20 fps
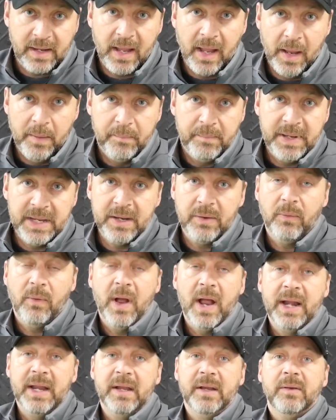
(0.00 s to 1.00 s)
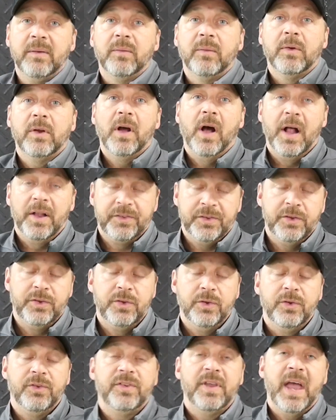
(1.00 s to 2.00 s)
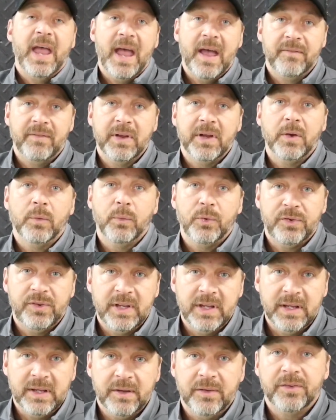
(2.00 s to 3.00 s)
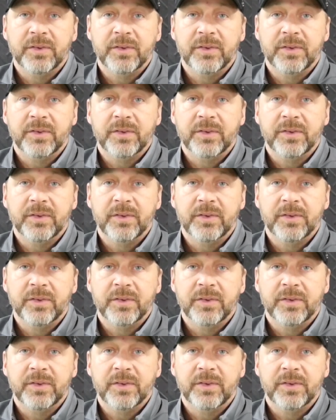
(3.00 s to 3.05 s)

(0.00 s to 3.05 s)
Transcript: And being ready constitutes having a routine,